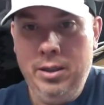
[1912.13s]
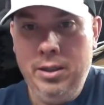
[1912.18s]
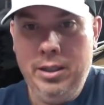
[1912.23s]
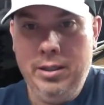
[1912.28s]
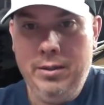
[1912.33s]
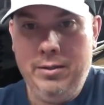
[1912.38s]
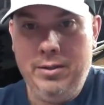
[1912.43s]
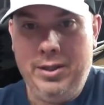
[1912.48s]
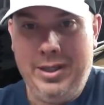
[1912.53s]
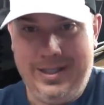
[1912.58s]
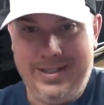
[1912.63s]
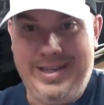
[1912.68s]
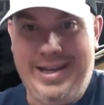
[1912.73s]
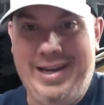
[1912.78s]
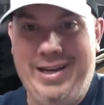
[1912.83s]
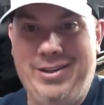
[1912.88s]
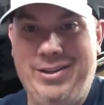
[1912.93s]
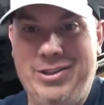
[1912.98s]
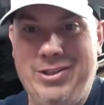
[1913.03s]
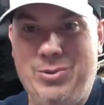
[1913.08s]
yeah,
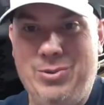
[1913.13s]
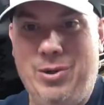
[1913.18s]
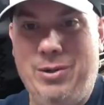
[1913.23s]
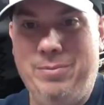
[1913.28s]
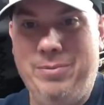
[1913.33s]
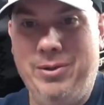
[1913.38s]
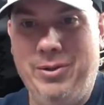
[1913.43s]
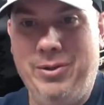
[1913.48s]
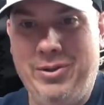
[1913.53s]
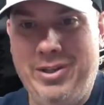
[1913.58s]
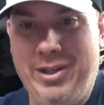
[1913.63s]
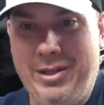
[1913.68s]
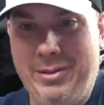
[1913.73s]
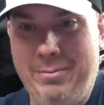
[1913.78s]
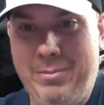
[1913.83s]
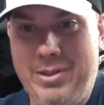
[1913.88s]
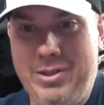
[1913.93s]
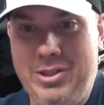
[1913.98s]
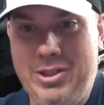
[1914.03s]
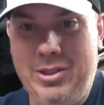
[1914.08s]
exactly. Swamp. They look like a
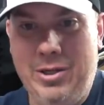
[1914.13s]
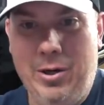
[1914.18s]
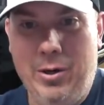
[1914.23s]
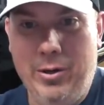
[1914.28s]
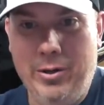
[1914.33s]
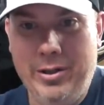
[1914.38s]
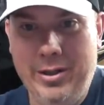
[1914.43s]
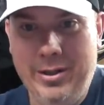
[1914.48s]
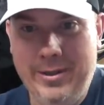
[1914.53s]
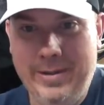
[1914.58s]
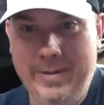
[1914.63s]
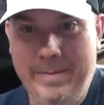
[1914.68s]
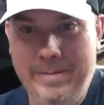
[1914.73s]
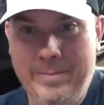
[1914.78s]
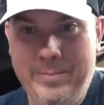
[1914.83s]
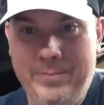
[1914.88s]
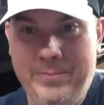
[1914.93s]
Benji dog. Yep.